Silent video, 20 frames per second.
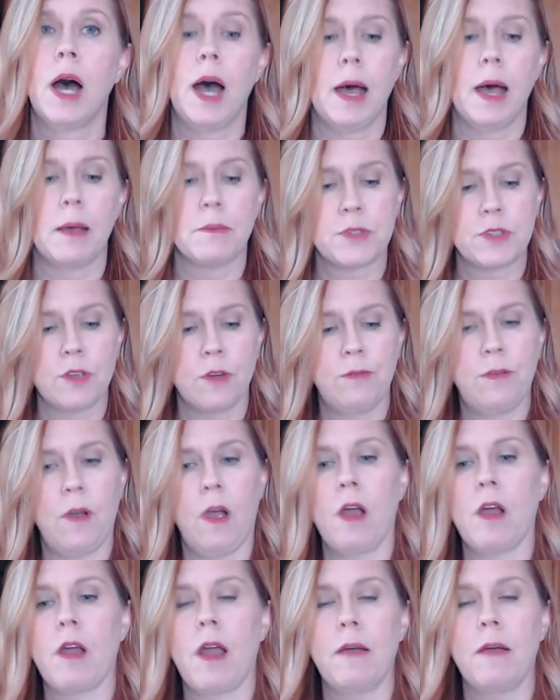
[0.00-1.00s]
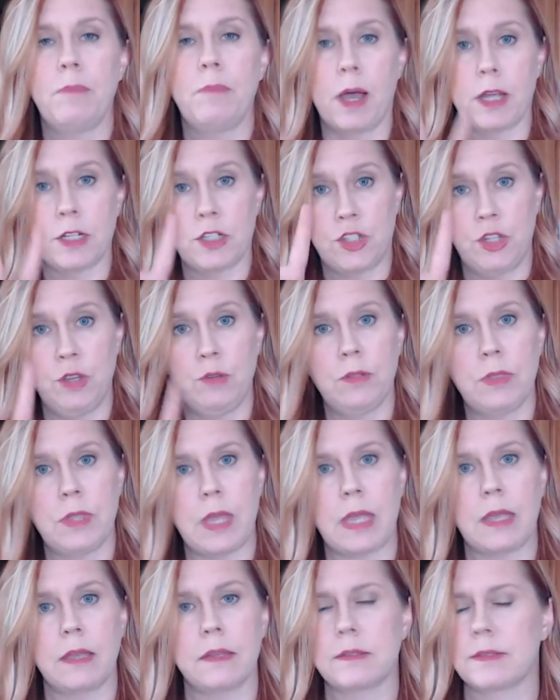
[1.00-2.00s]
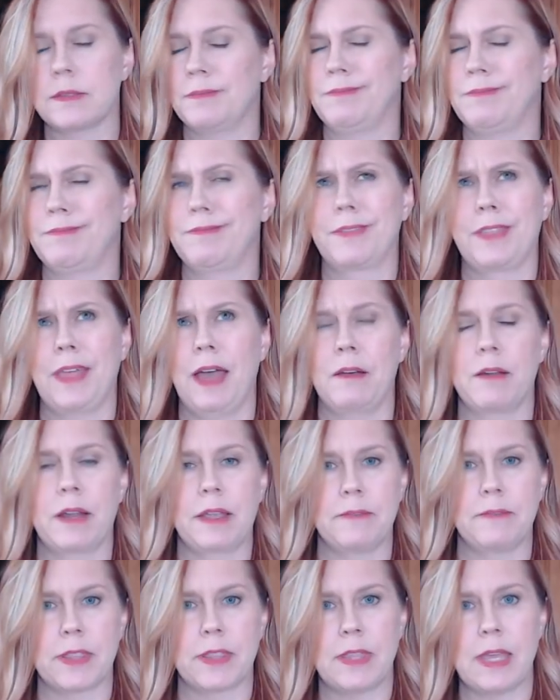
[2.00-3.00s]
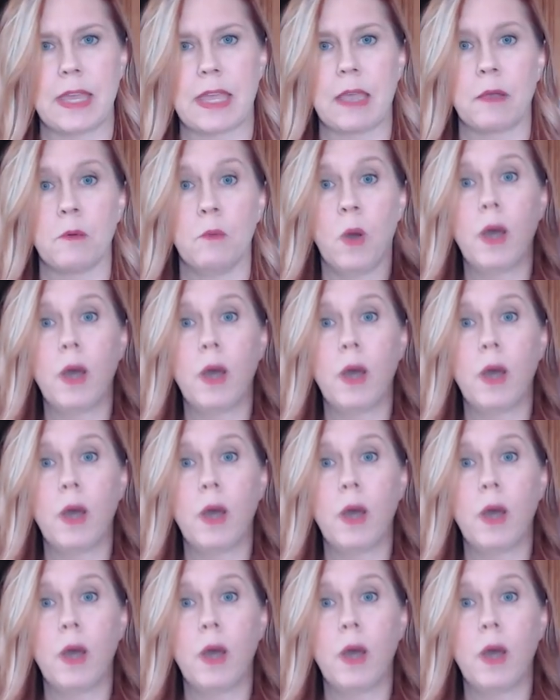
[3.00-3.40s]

Um, so far, I bought two things without even thinking.